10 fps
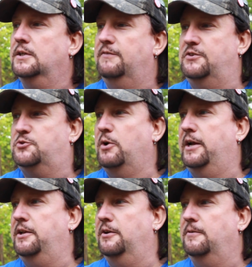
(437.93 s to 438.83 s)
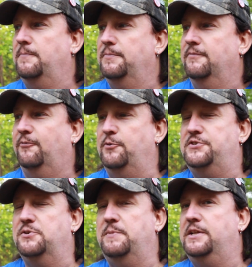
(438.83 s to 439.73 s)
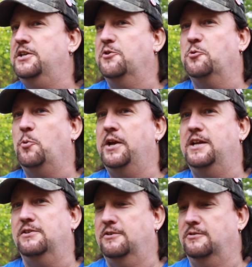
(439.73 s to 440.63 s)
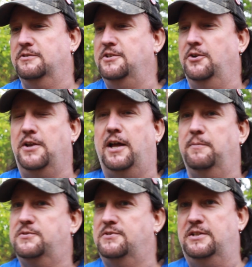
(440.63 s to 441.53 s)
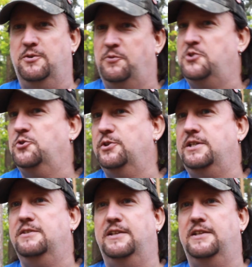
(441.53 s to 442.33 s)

If you try to freeze them any other way, or not individually,